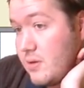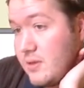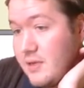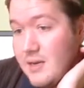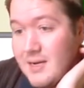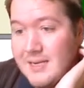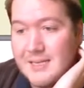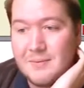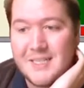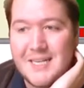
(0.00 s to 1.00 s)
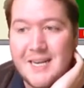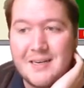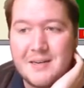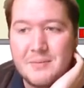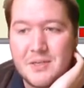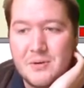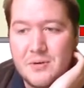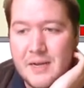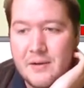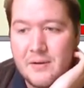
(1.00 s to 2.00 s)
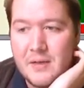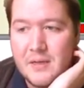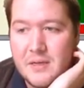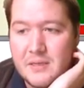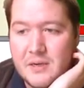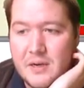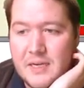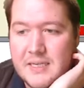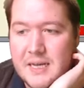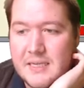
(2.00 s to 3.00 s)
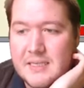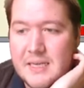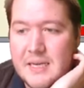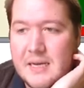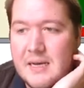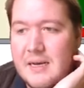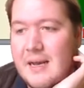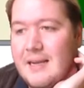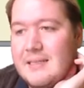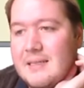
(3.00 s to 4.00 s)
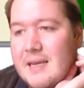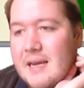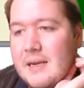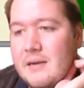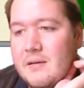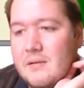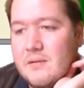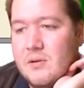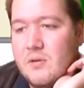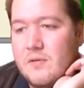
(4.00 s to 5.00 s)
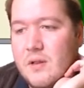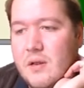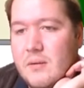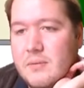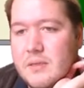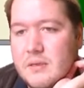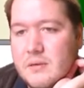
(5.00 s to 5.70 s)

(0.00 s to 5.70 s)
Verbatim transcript: Nice, and my 10 comes good now. So East has the uh, ace king of clubs.